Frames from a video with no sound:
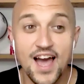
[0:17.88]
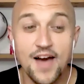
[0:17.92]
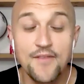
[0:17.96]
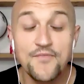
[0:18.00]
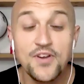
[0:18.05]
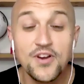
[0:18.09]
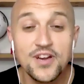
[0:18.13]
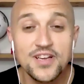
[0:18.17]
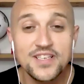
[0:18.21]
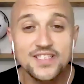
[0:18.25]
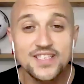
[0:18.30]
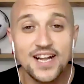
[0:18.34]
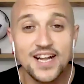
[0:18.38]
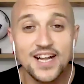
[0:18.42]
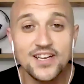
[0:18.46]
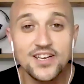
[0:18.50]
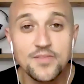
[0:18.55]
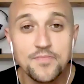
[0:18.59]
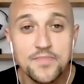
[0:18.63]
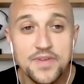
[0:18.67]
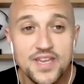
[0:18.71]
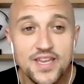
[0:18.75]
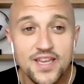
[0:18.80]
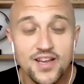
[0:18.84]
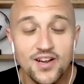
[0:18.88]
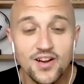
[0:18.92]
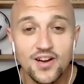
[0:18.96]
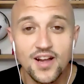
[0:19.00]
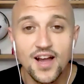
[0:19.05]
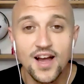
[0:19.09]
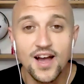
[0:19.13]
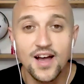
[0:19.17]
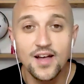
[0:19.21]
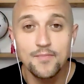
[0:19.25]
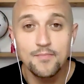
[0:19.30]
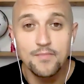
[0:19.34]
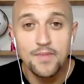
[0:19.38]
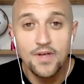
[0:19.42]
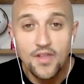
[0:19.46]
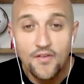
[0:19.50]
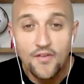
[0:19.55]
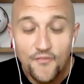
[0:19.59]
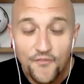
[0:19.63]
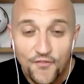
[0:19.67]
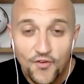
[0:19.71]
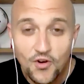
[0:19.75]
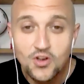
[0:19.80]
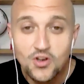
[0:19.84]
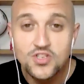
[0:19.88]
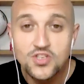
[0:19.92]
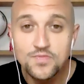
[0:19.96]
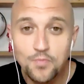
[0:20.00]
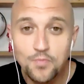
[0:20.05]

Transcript: I'm very excited to be here. Uh, my, the first